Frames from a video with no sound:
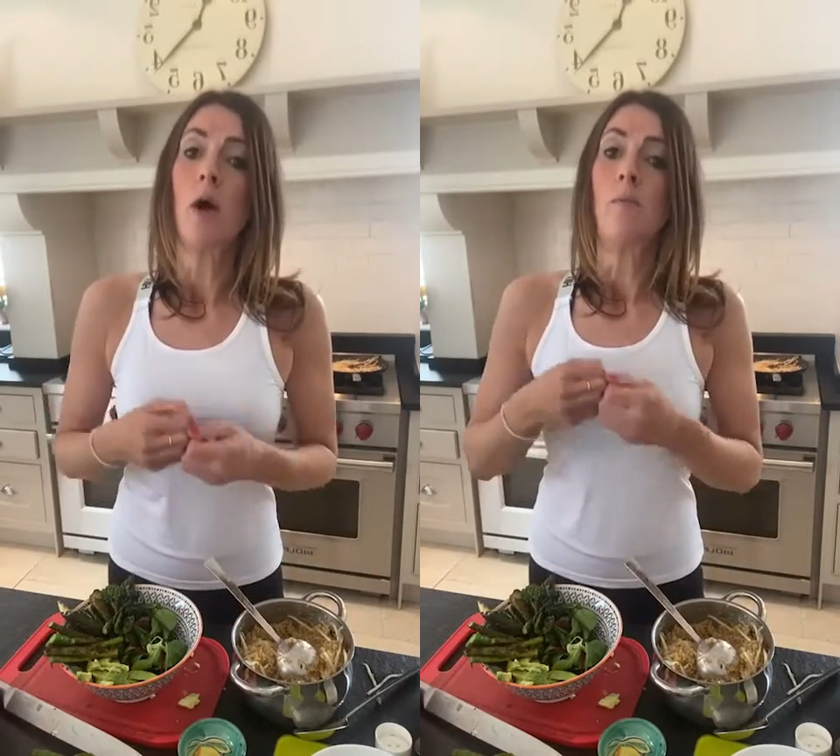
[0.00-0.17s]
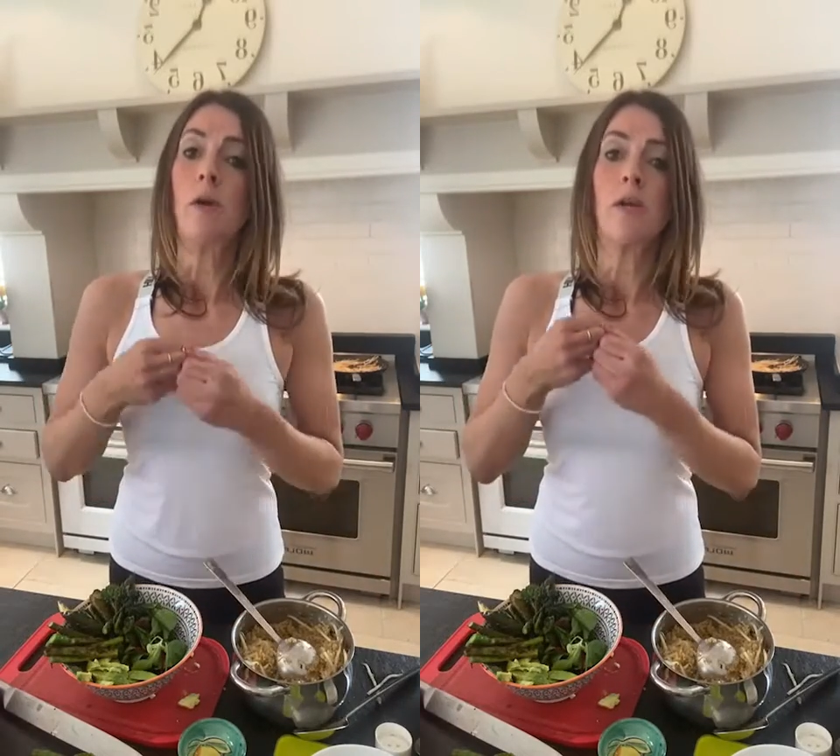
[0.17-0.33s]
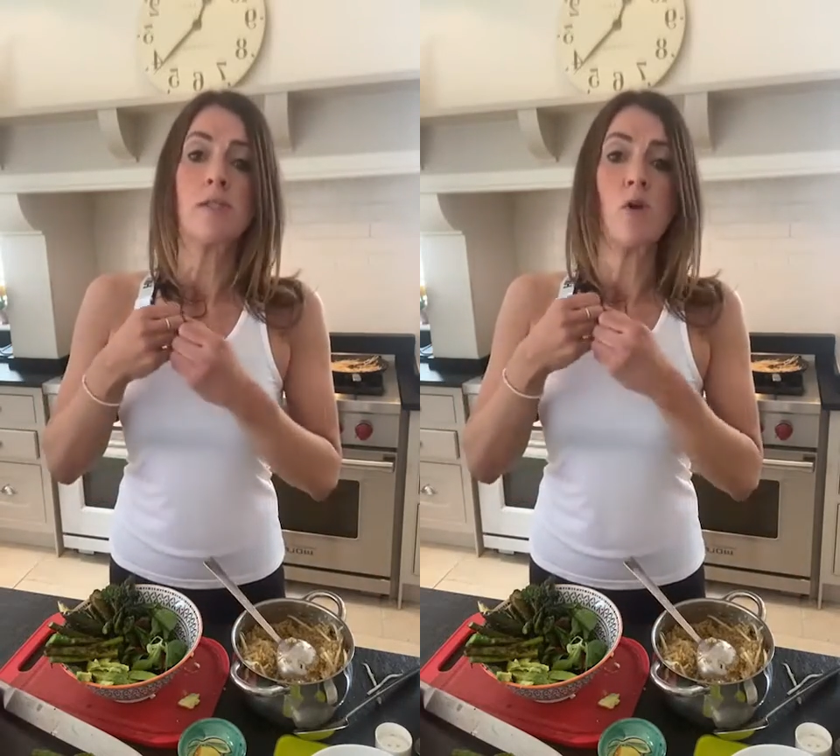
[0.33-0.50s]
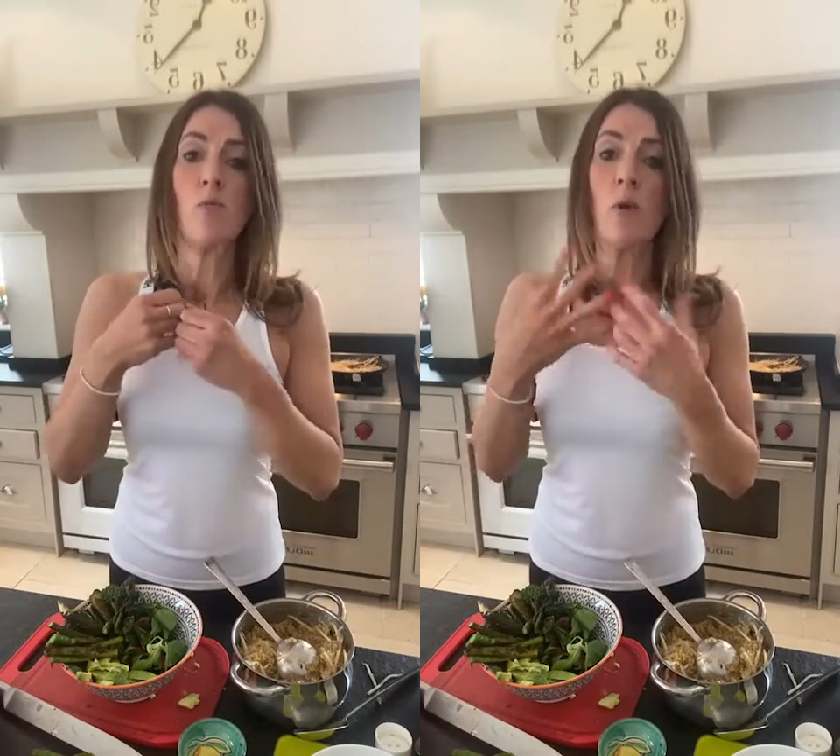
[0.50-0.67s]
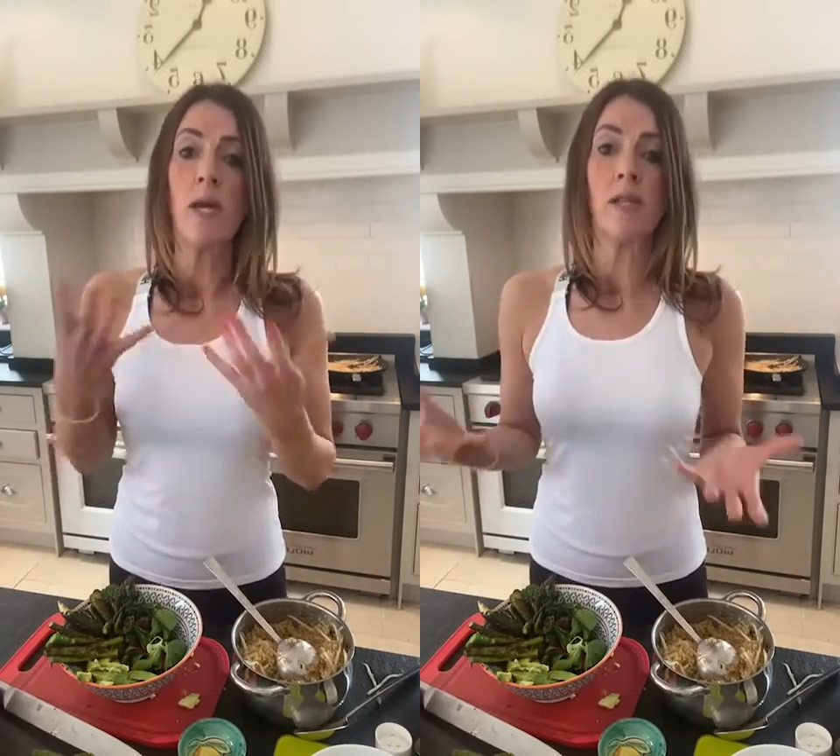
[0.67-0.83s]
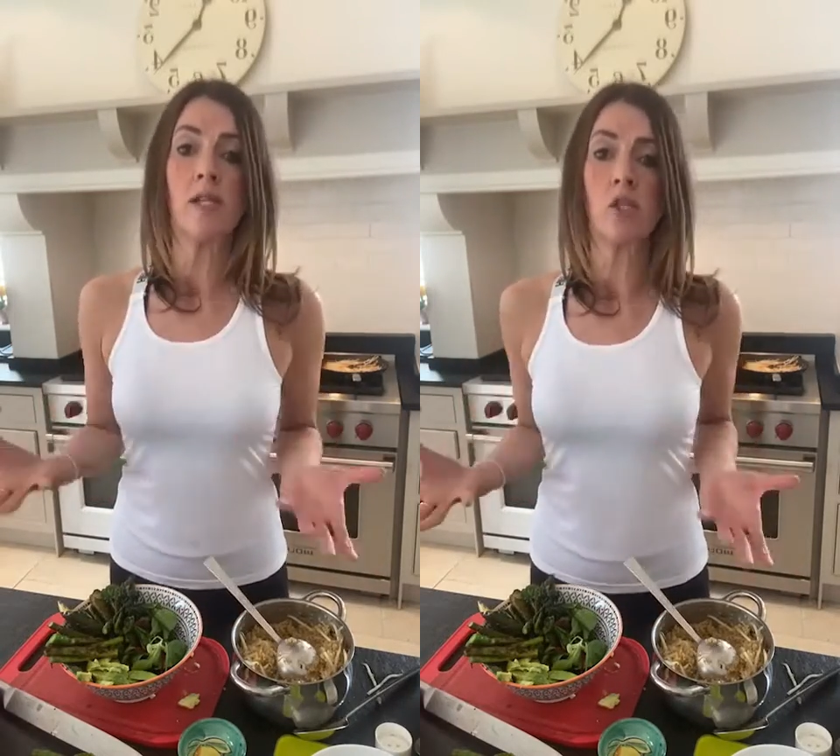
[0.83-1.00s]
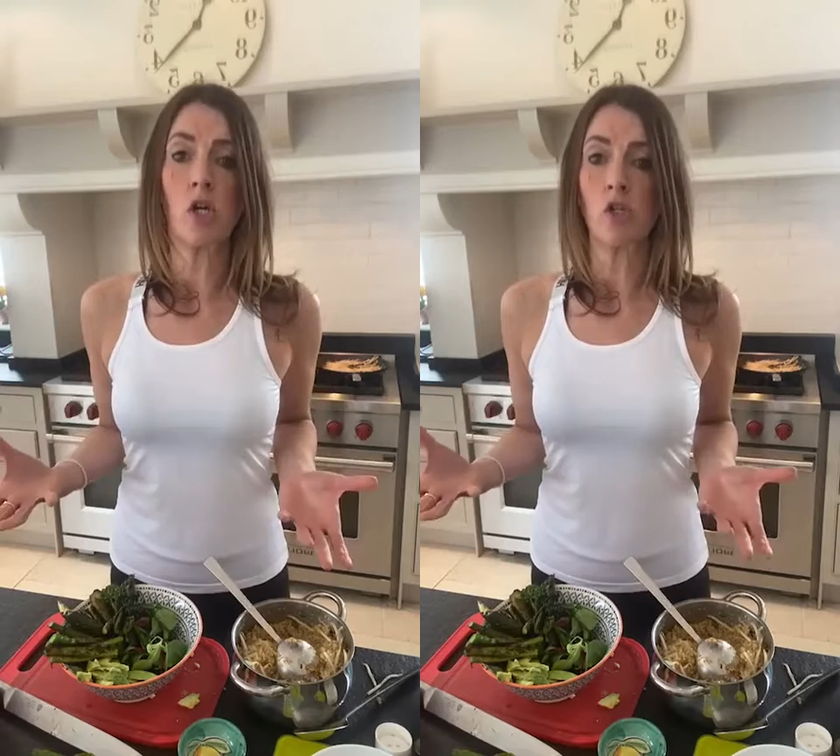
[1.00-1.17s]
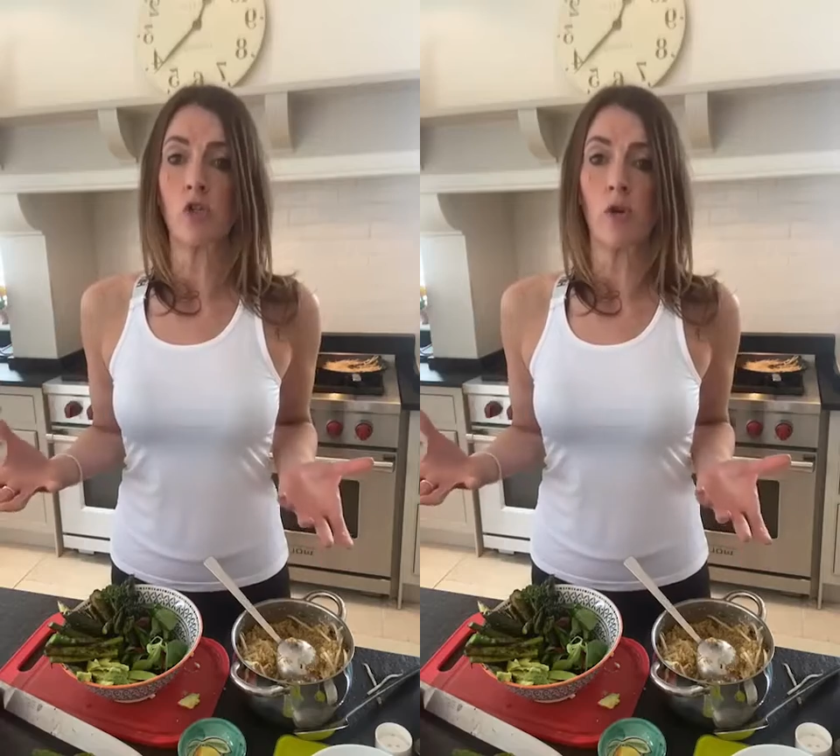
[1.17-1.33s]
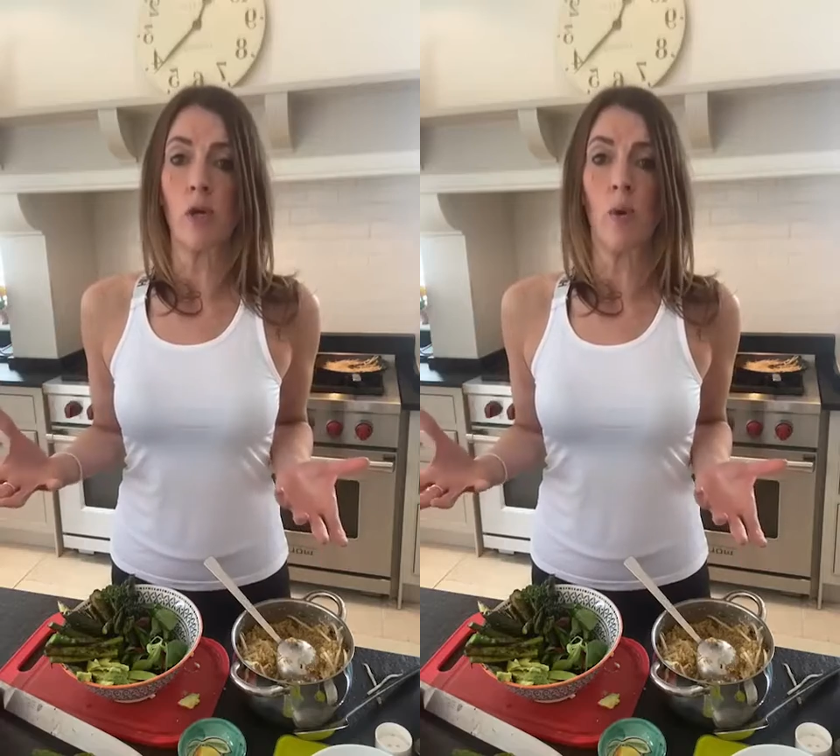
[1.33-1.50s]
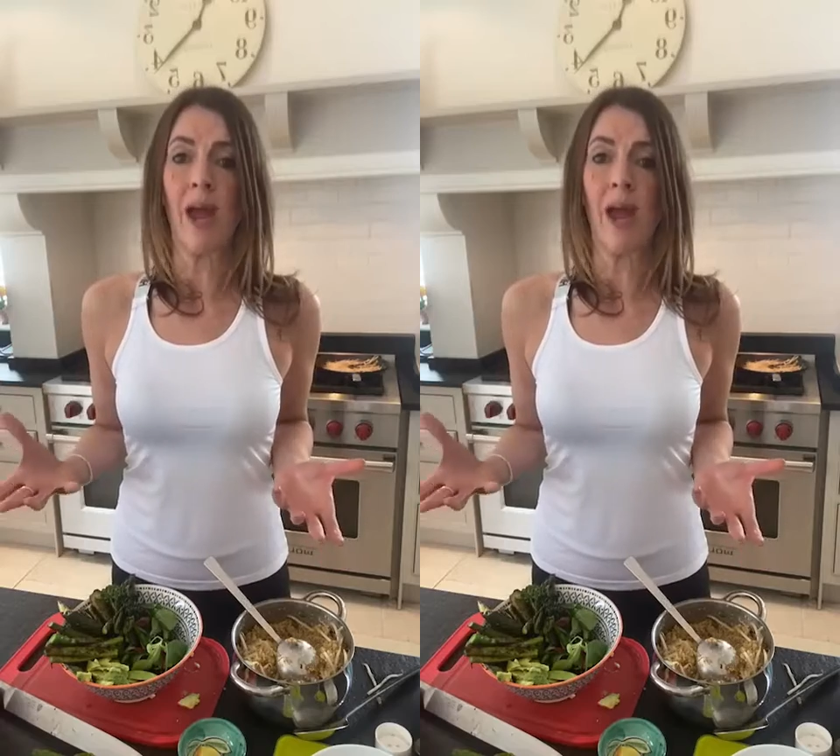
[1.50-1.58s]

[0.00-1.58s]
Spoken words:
because we in this country,